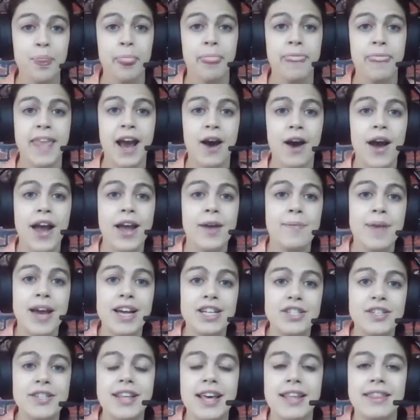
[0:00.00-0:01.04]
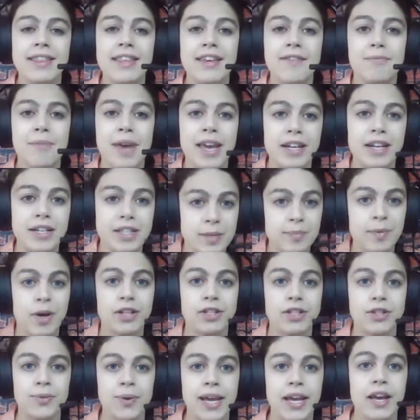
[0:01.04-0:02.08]
Now, I imagine that they've made a
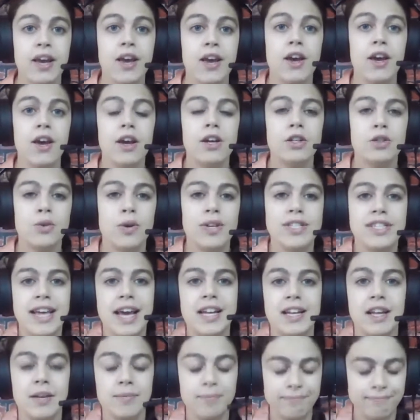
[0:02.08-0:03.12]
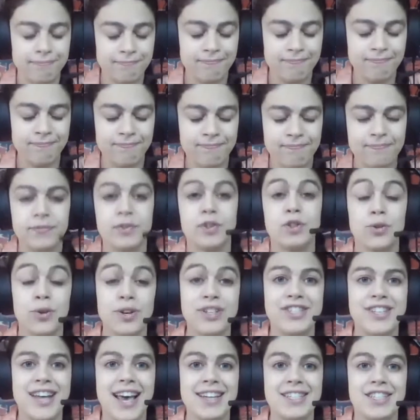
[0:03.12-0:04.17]
small tweak towards
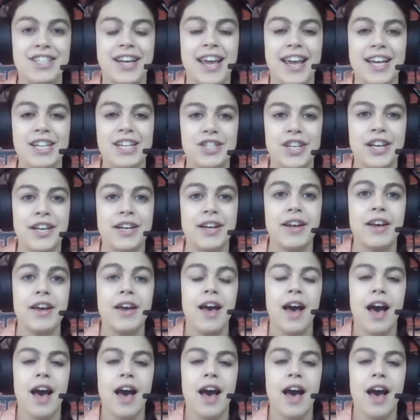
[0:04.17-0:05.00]
towards education,